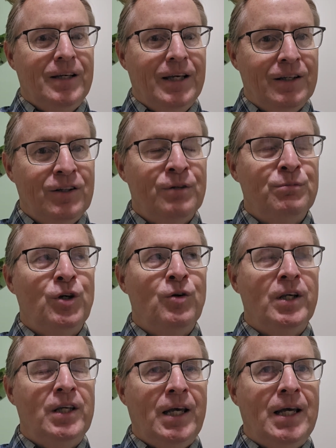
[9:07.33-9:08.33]
It
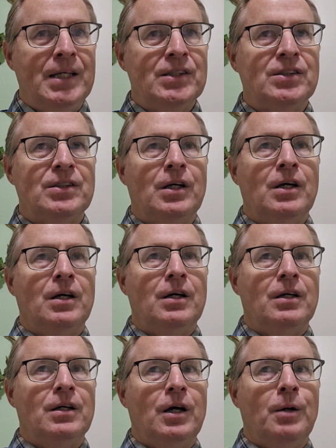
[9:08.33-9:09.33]
communicates
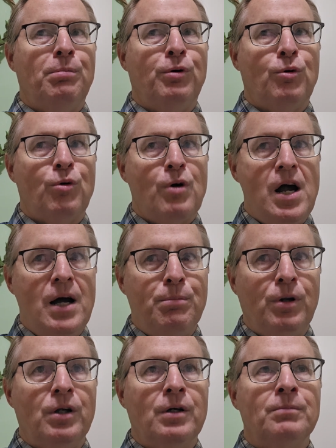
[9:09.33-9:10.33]
a
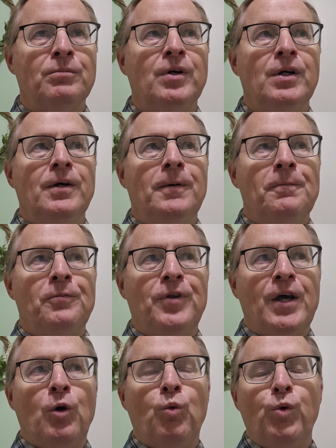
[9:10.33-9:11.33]
problem
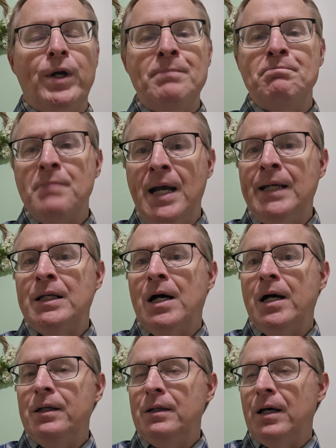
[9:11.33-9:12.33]
that we may
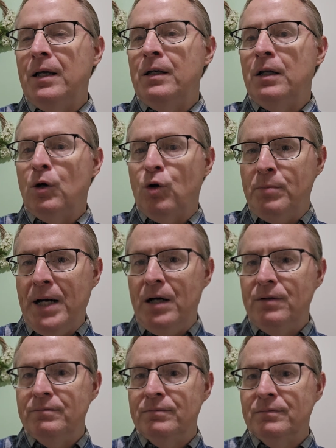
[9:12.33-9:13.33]
not yet know
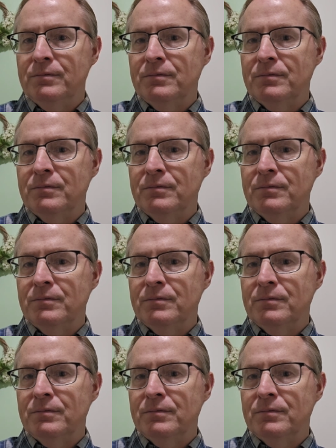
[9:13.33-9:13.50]
about,